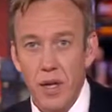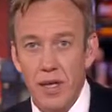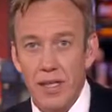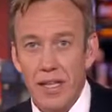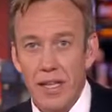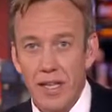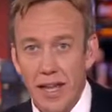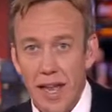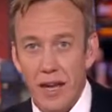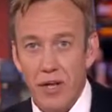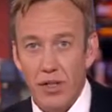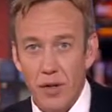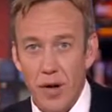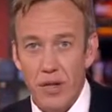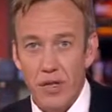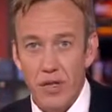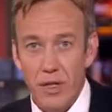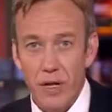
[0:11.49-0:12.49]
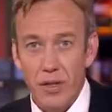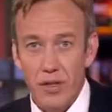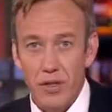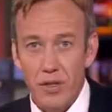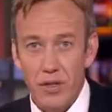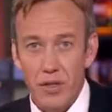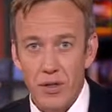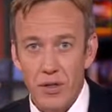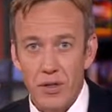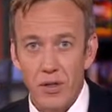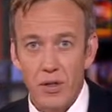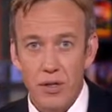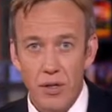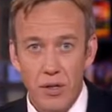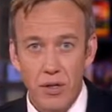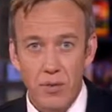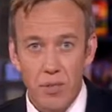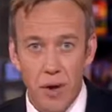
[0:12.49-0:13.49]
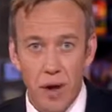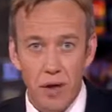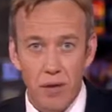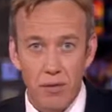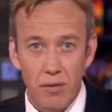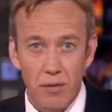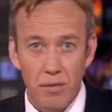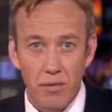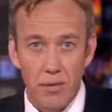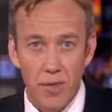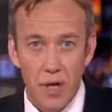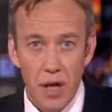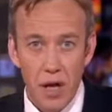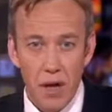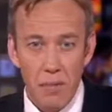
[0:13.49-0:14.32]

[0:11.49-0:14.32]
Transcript: to let transgender students use bathrooms